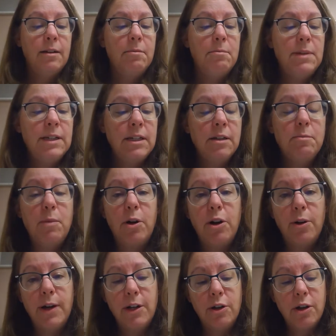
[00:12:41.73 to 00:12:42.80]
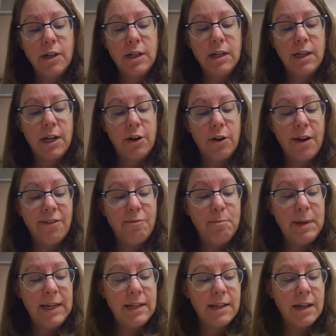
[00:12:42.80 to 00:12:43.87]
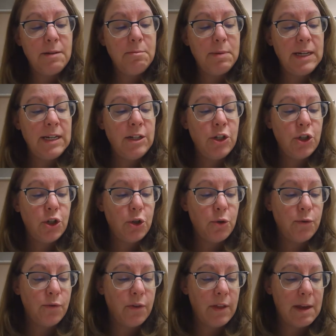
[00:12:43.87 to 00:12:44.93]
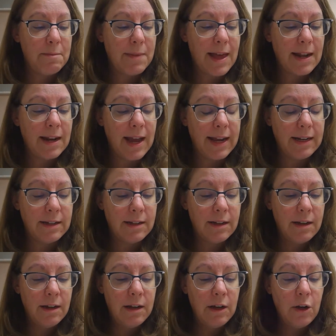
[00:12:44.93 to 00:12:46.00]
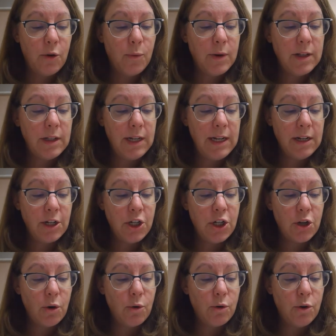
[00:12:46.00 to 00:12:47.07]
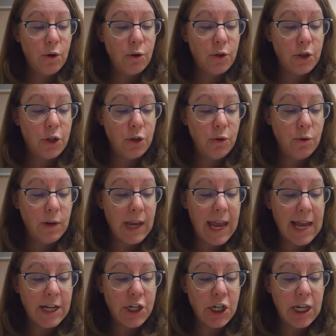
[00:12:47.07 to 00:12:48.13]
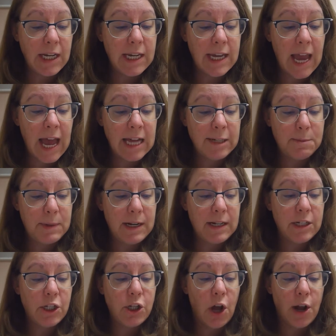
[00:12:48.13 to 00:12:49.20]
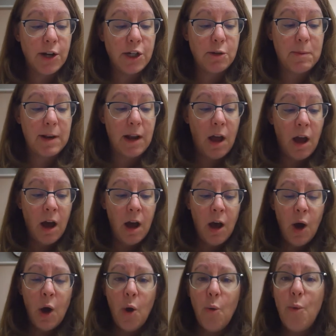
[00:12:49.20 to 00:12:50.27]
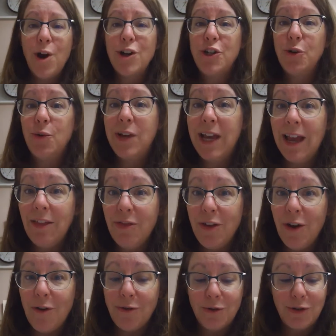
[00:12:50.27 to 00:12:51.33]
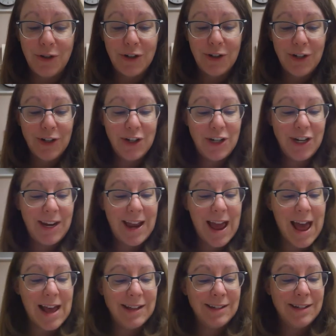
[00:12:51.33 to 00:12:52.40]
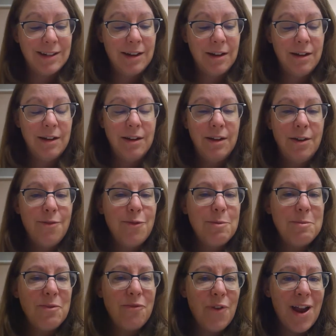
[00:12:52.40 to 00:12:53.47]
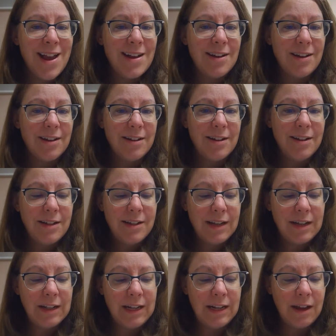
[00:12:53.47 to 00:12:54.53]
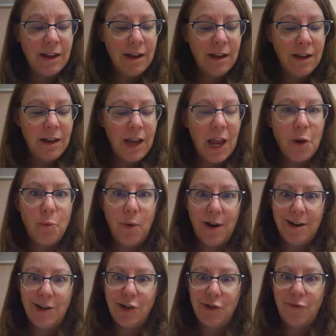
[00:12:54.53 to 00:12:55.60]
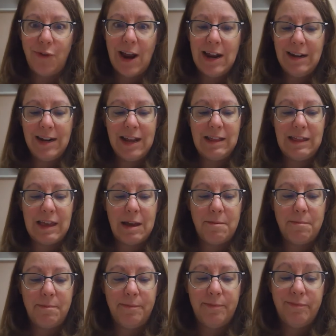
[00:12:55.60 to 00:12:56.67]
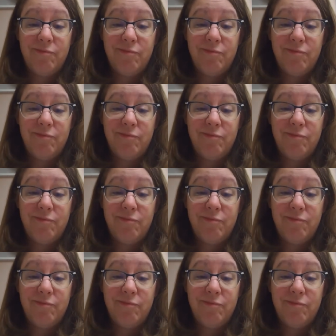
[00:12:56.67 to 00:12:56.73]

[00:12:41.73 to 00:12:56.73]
Mrs. Murdo had cooked a dinner of beet and bean stew for them that night. When Lina showed her the 2 cans, she gasped in astonishment. "Where'd you get those?" she asked. "From a friend," said Lina. "And where did your friend get them?"